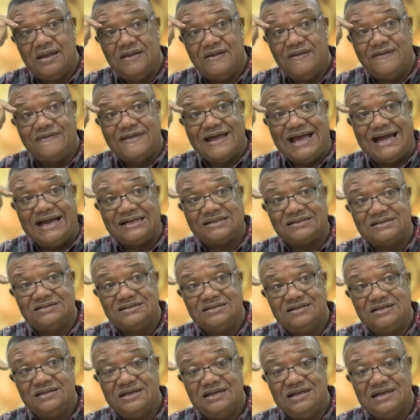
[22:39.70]

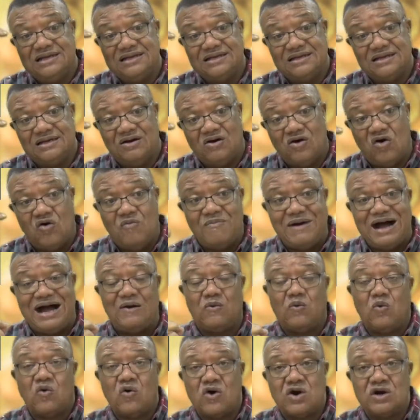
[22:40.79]
that on my
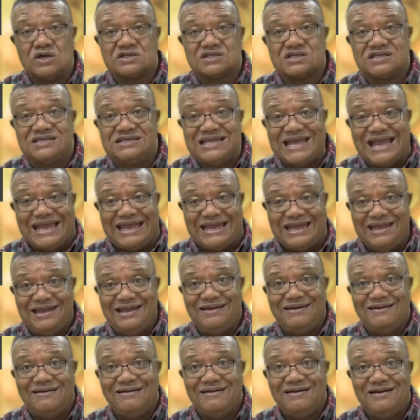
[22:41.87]
worst
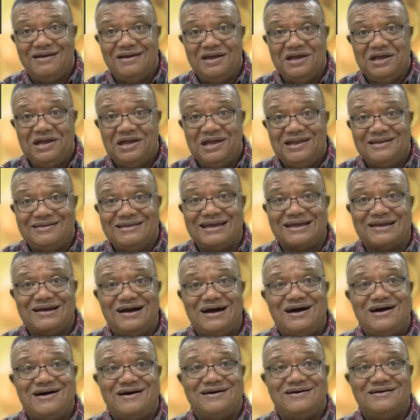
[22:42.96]
day, that
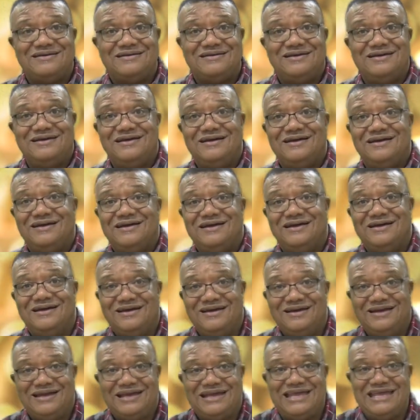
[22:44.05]
God
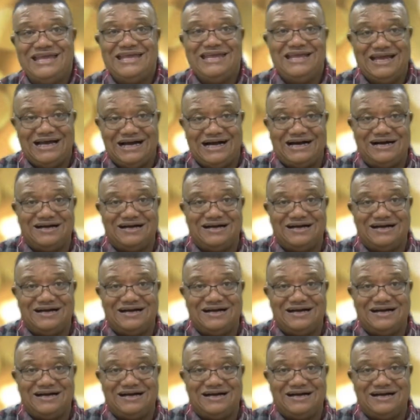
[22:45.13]
is